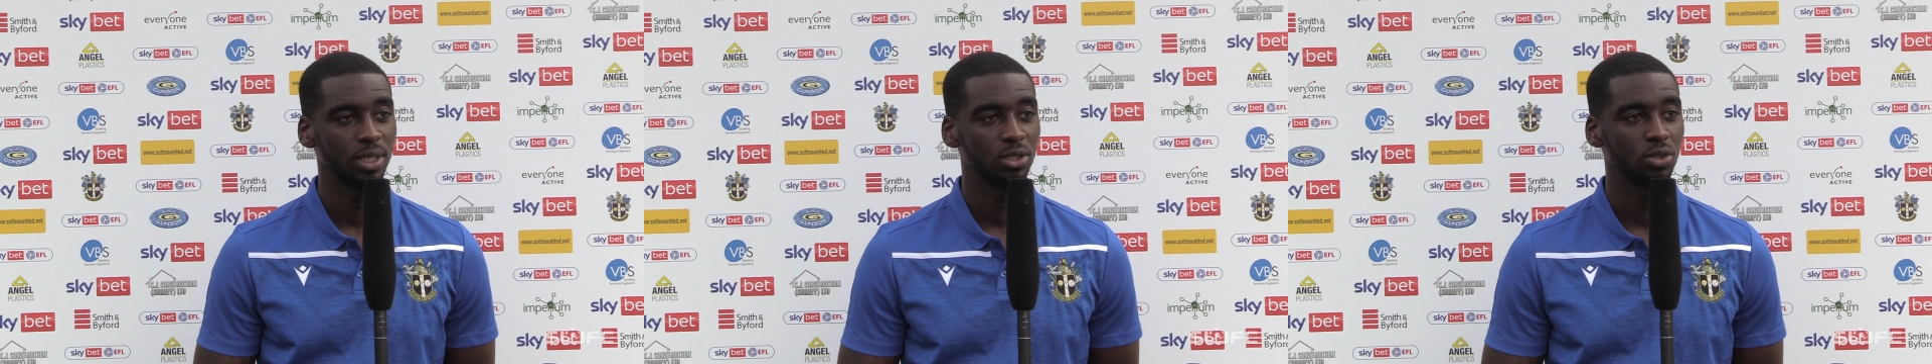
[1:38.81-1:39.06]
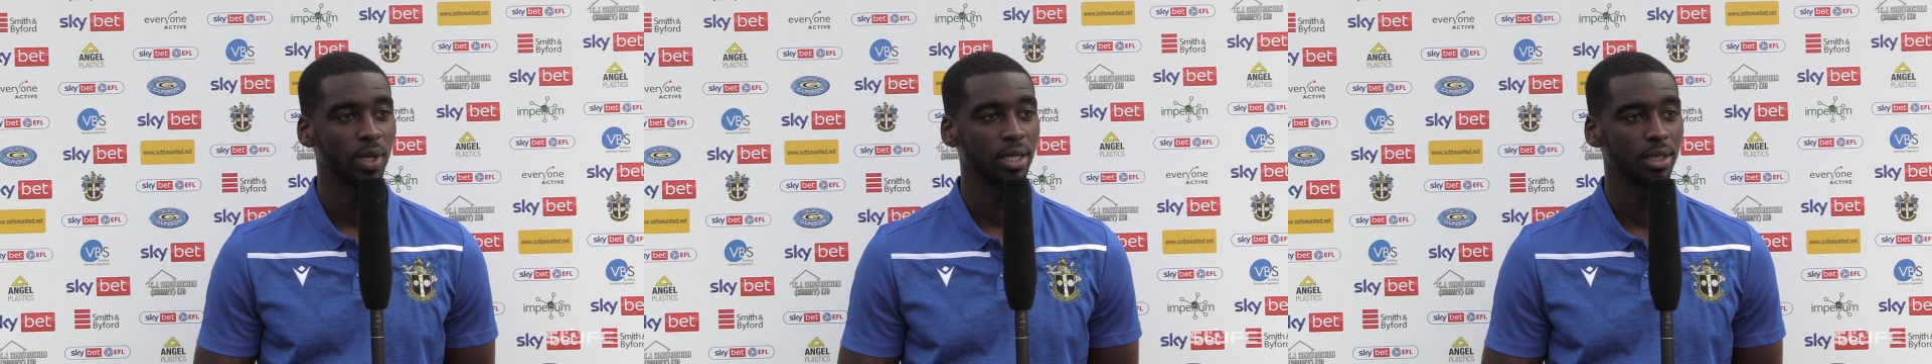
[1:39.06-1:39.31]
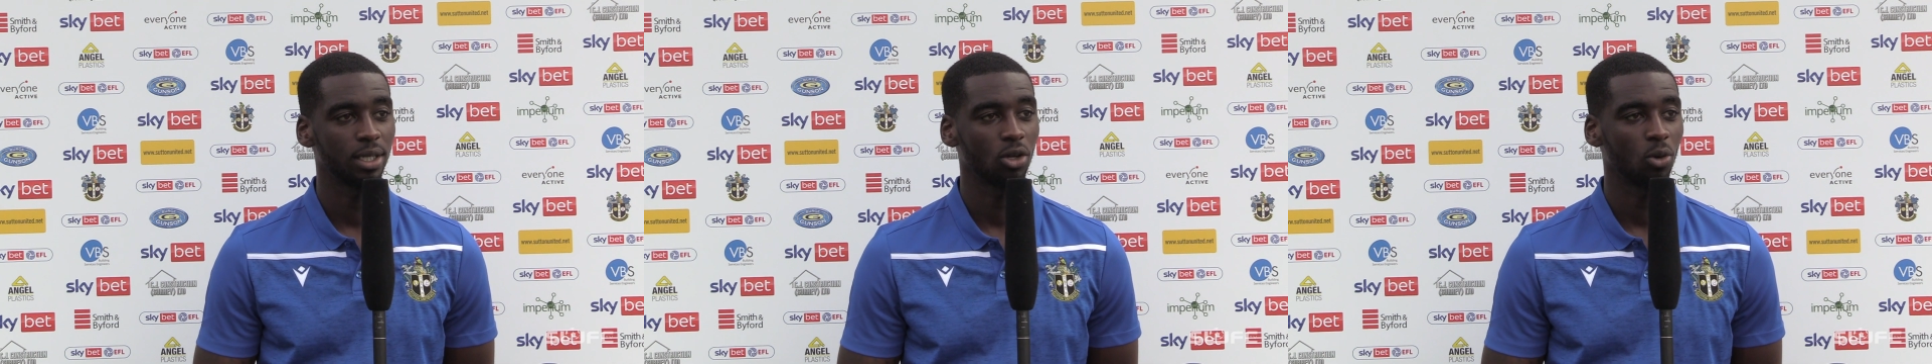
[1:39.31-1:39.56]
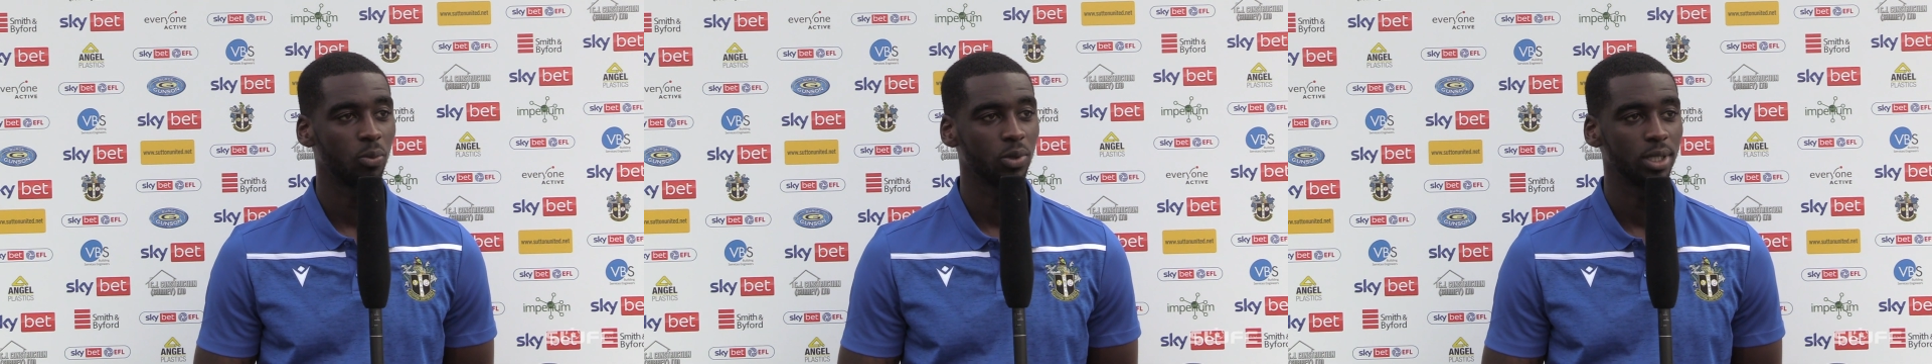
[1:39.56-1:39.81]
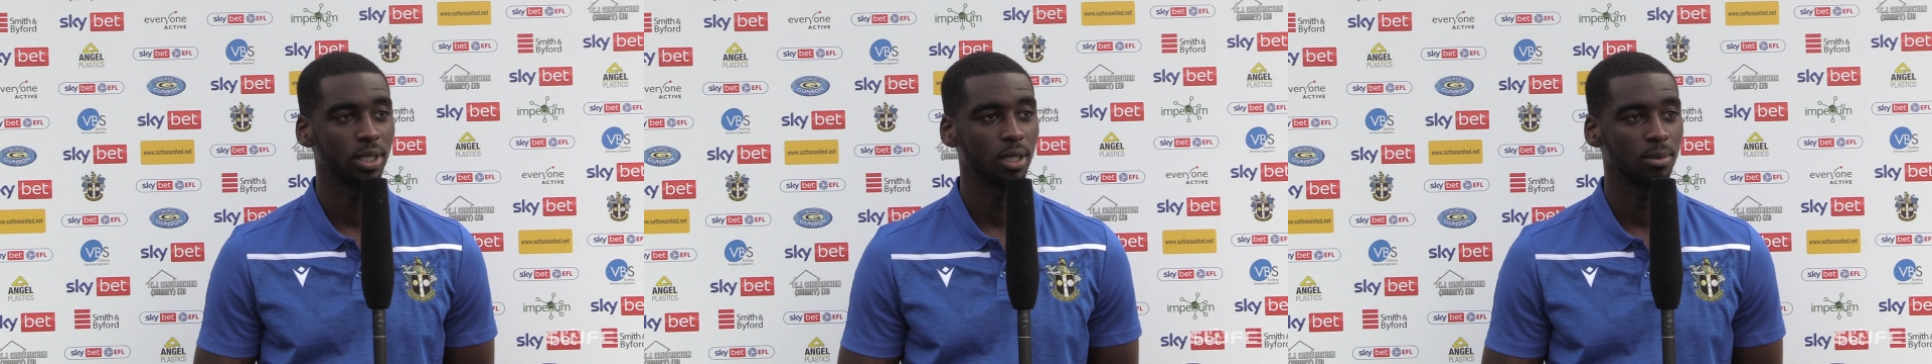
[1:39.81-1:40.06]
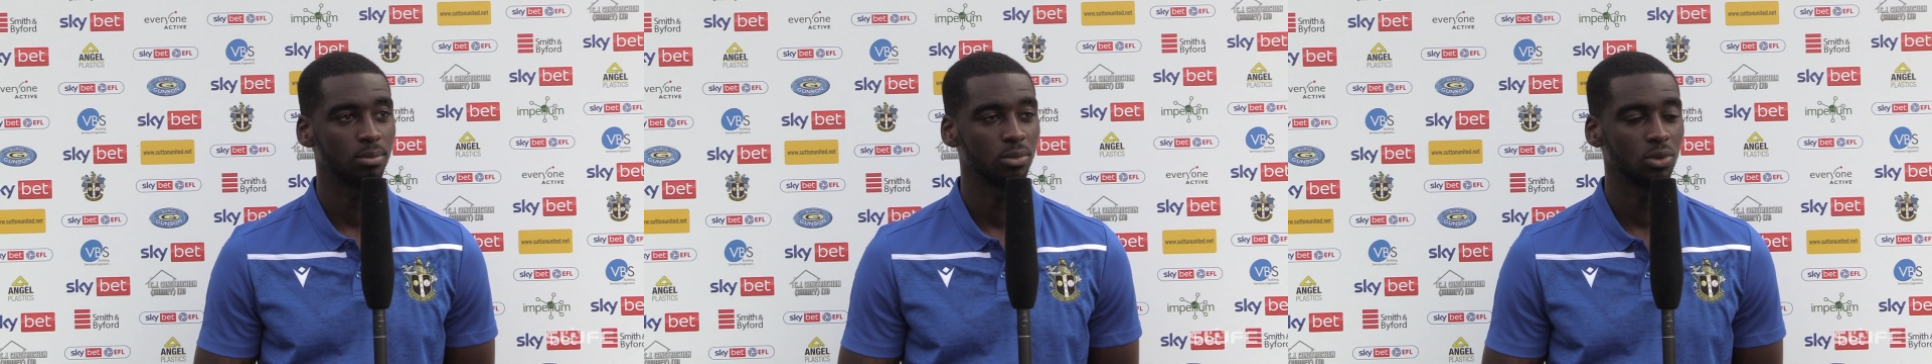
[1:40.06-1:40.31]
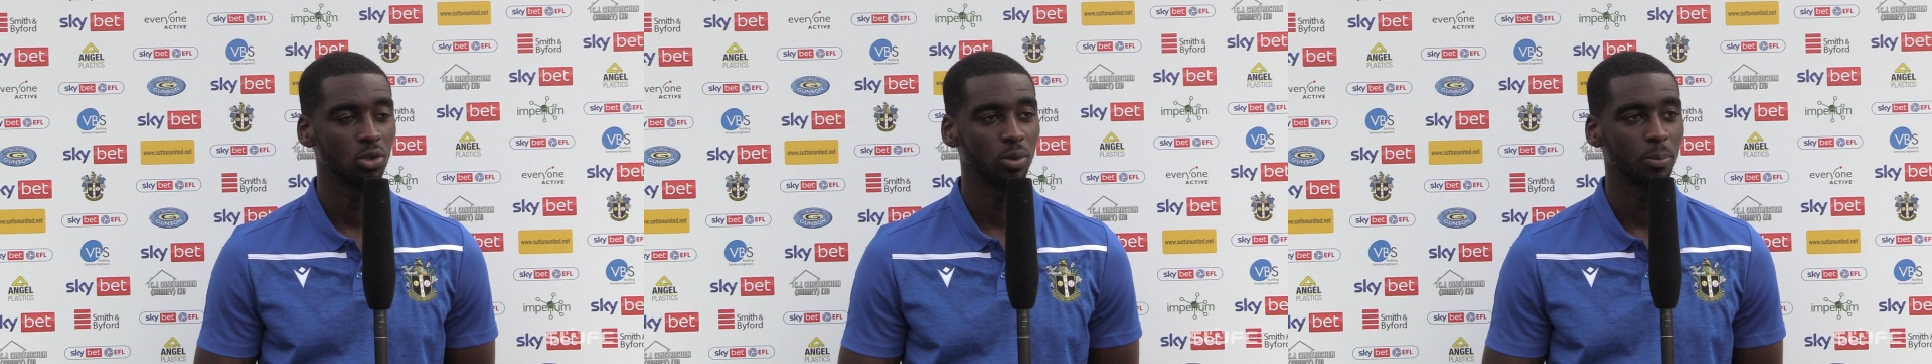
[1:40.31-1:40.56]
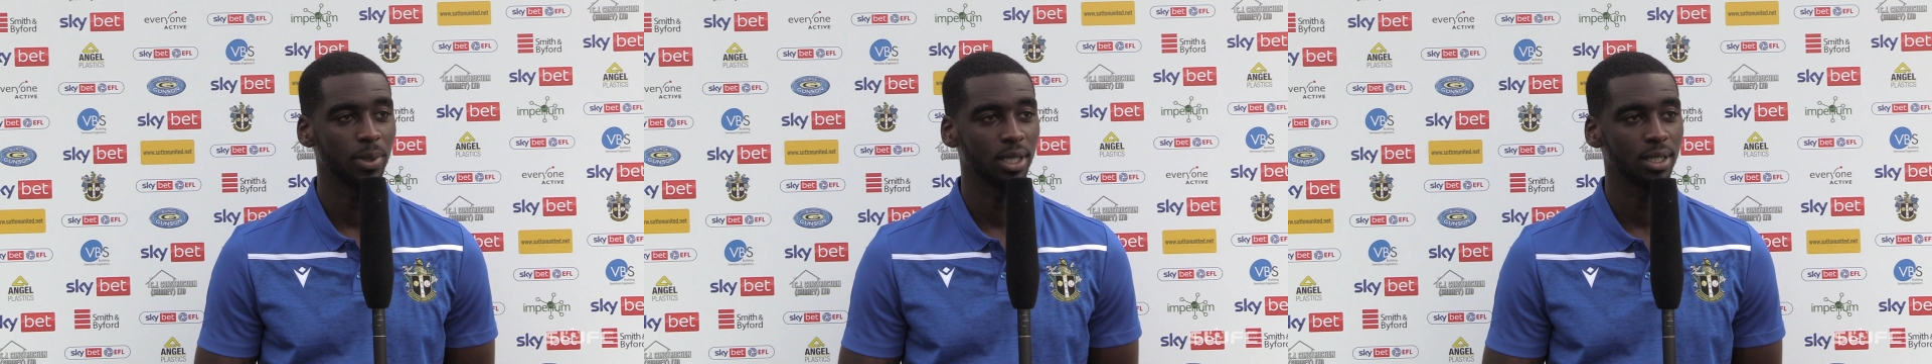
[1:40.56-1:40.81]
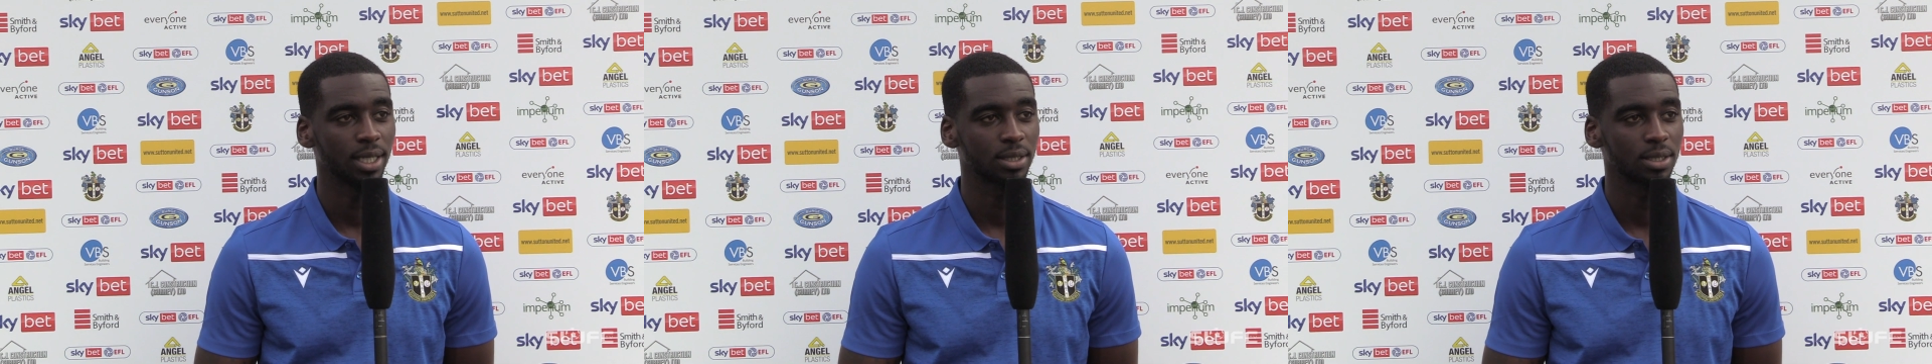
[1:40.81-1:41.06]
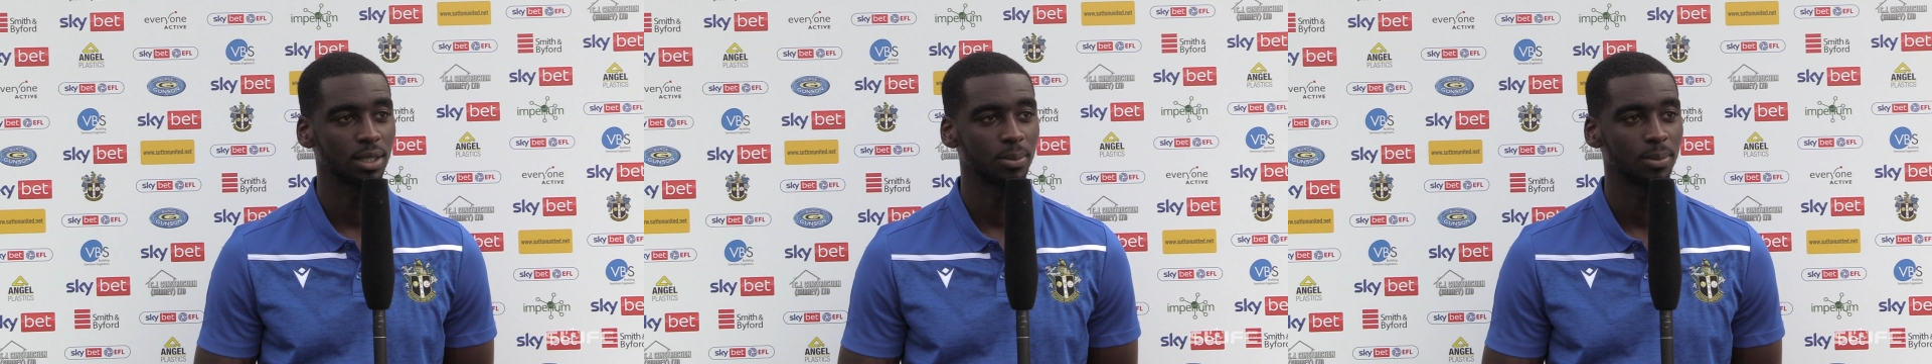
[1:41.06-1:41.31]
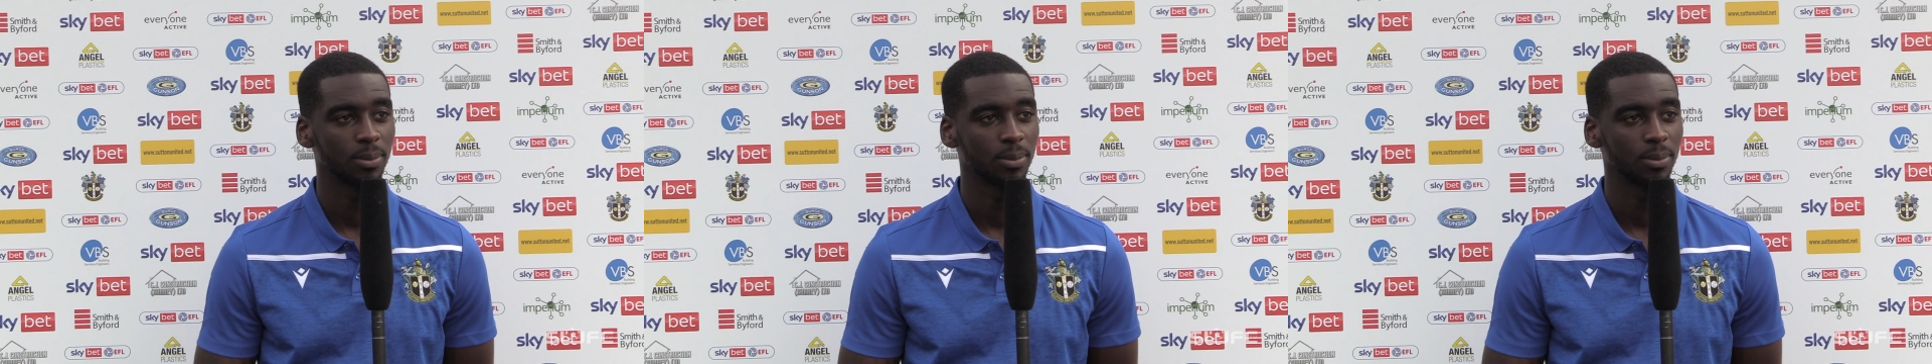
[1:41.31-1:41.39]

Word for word: in training and hope we um, do it better next time.